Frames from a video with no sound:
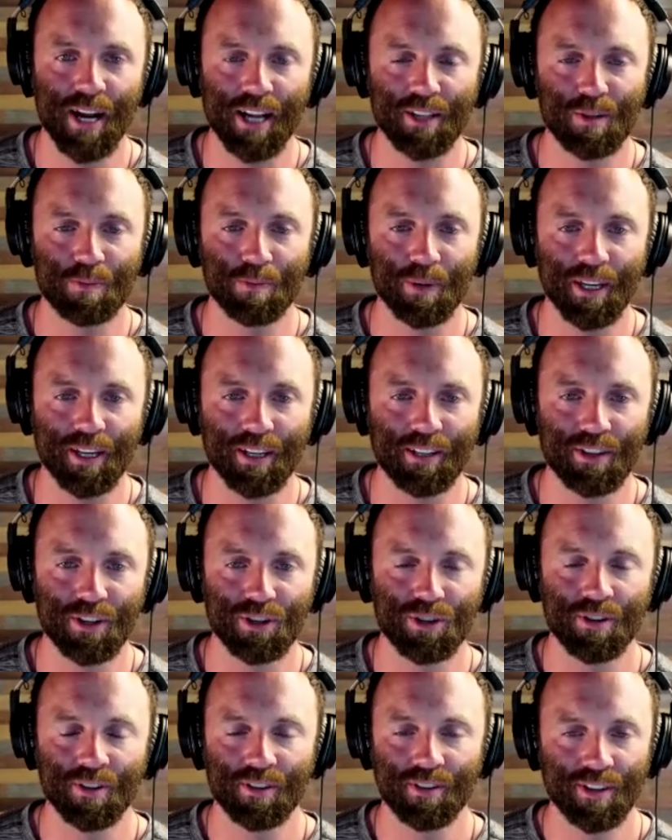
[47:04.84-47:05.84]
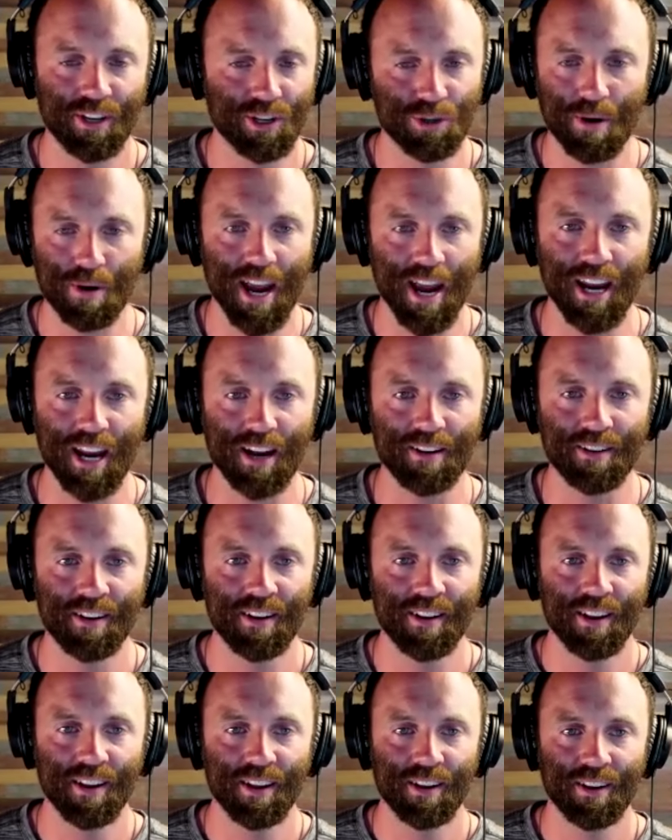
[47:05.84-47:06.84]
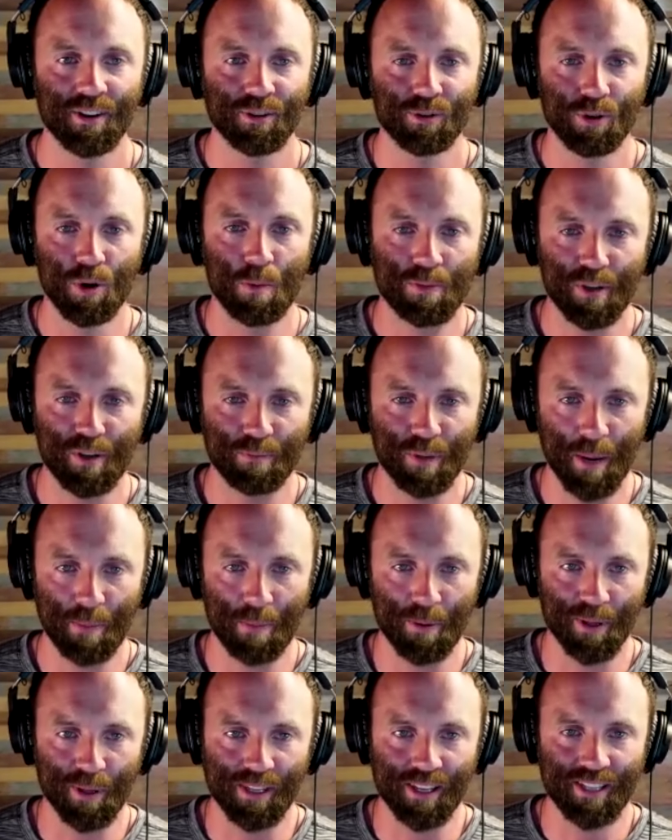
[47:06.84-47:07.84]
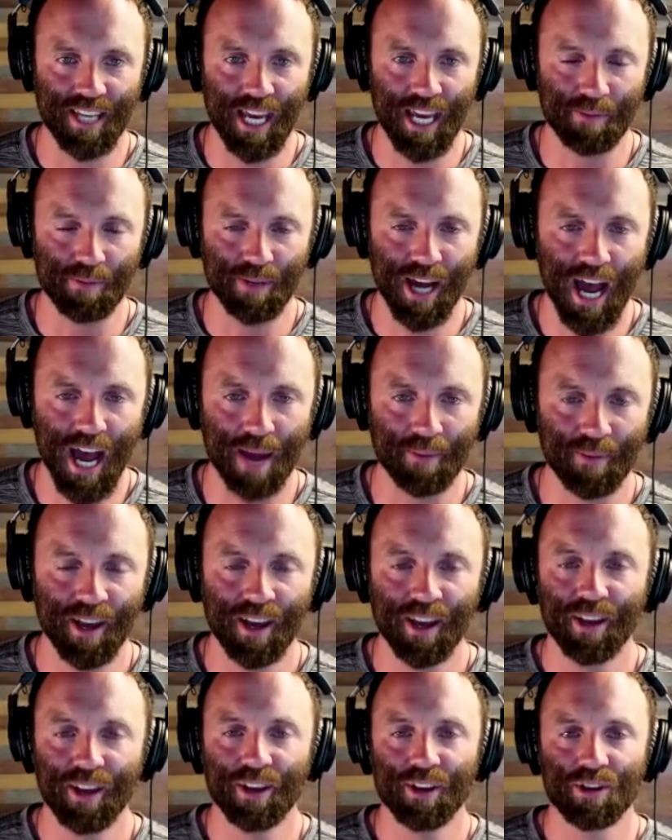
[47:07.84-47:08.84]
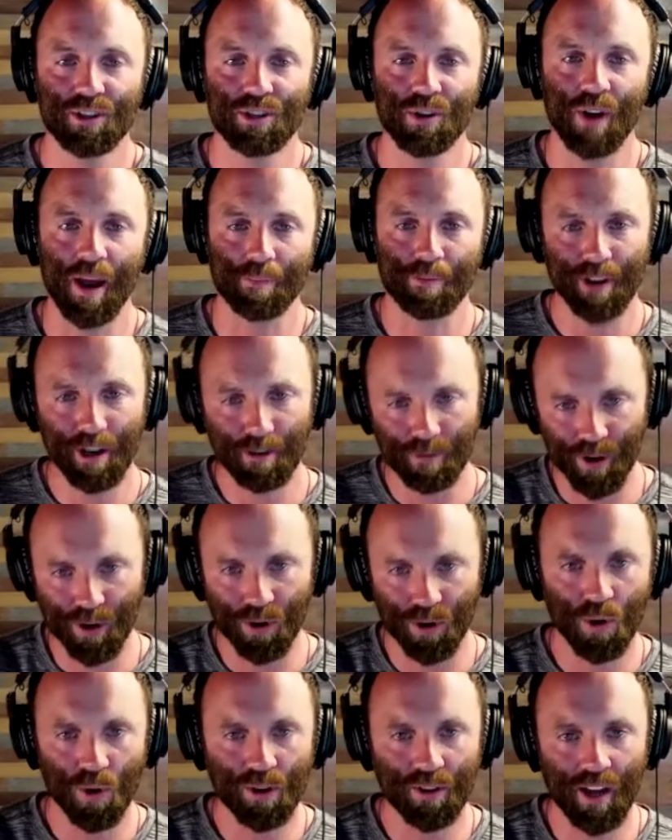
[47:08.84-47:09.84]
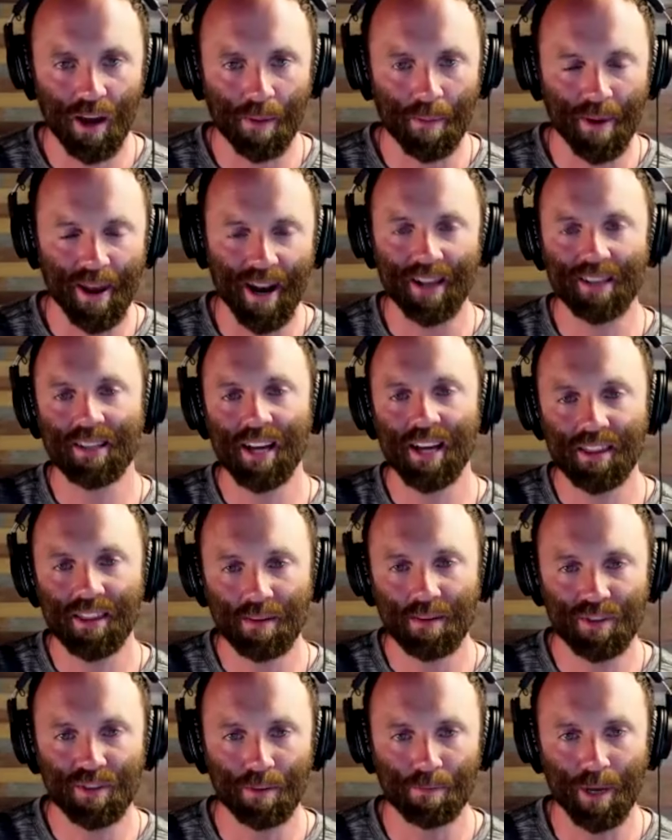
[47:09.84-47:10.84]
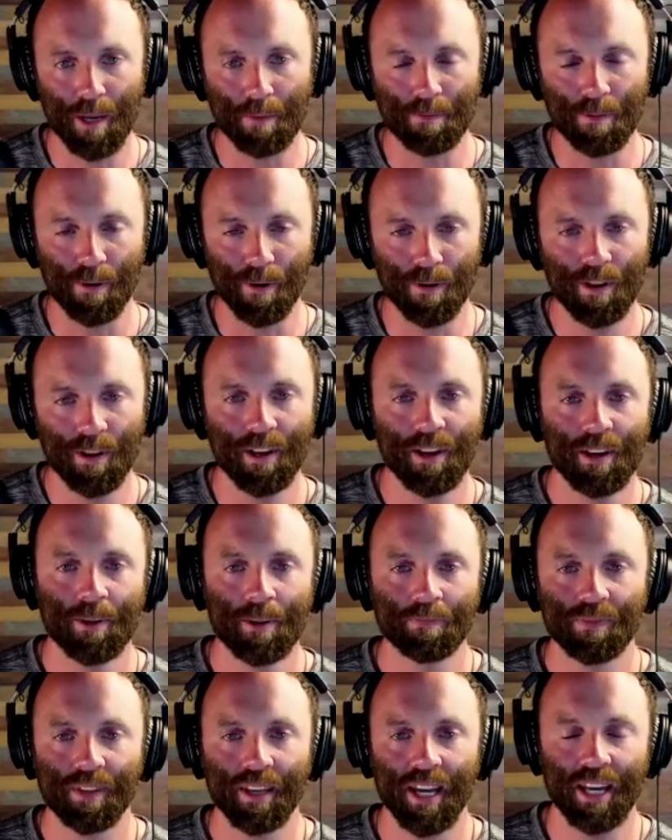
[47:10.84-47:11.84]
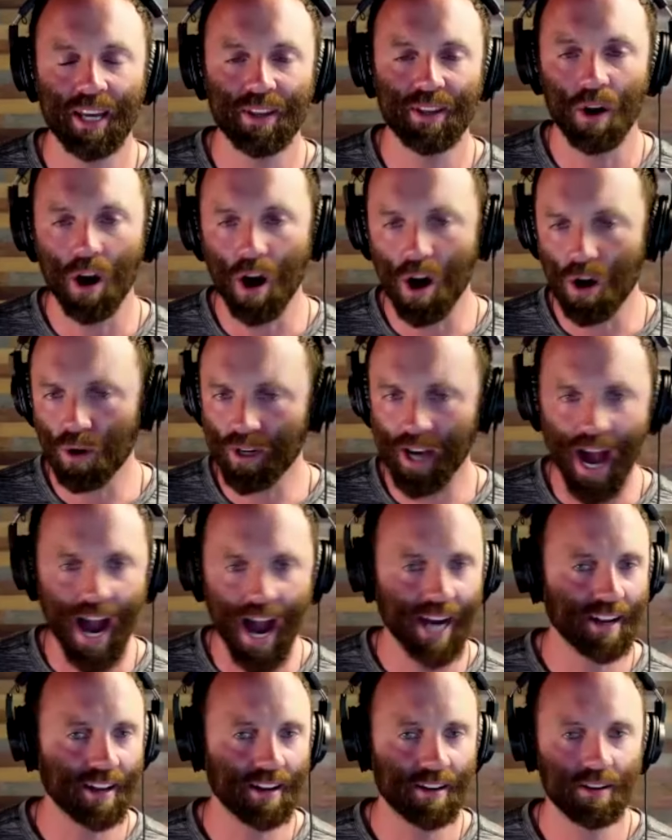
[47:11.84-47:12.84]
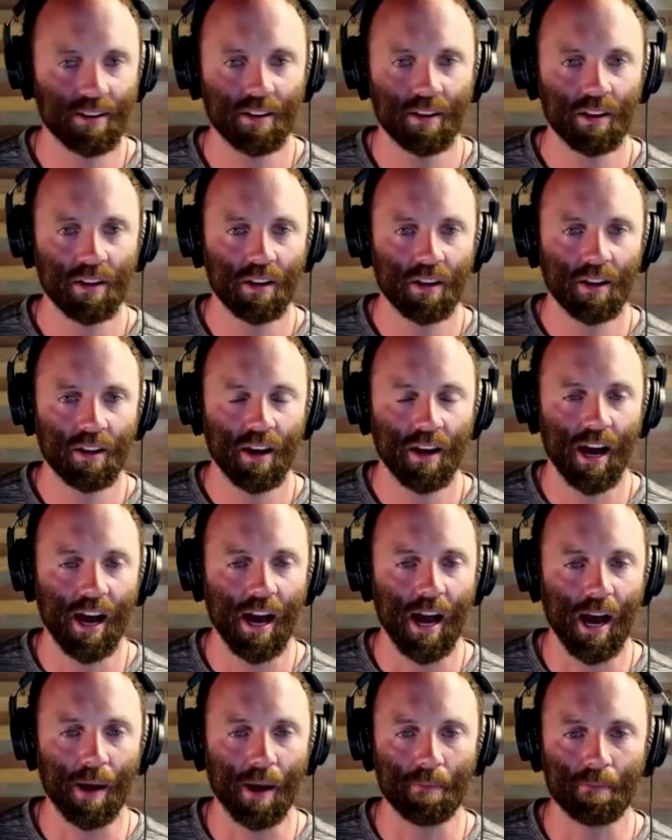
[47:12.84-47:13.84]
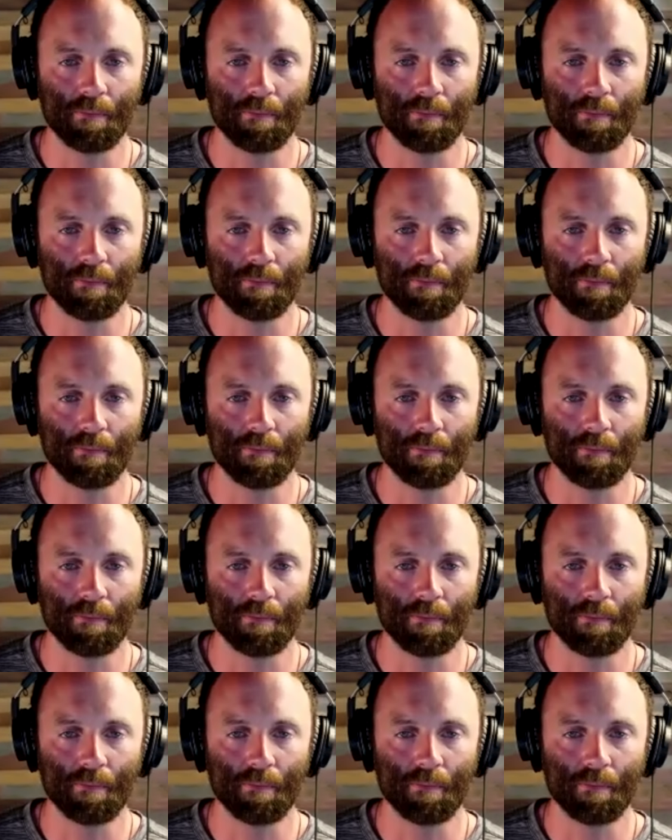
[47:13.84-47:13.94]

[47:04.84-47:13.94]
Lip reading: speed to train groups of people at the same time. So I pre-record them and I send them to people and they're all guided. I